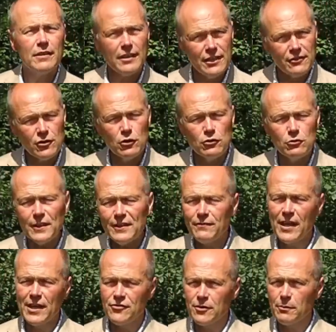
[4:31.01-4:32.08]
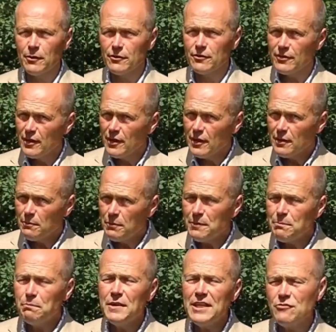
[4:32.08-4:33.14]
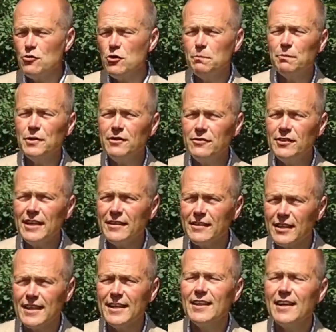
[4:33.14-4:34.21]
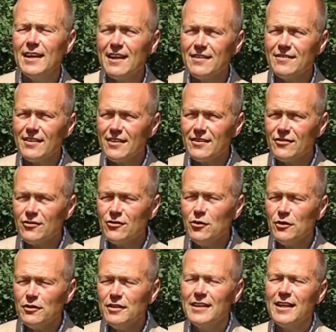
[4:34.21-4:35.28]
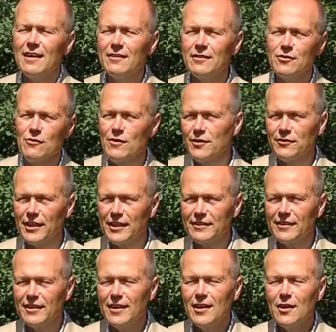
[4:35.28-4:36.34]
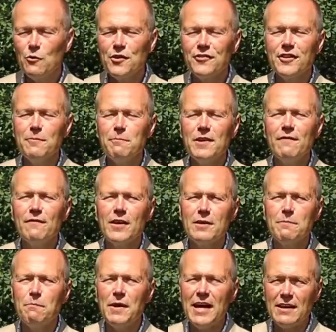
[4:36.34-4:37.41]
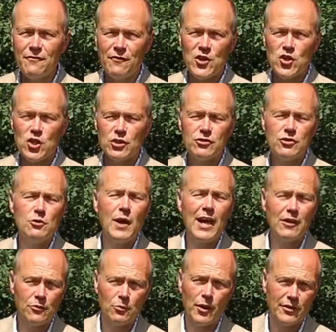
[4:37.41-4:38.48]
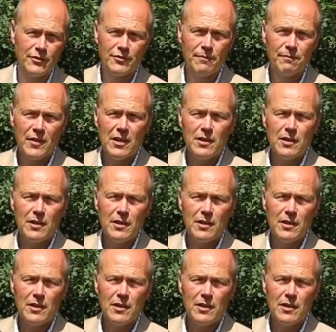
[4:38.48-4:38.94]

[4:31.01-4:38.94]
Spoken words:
It's good to eat vegetables, but beetroot particularly has a certain characteristic which can be very beneficial to you health-wise,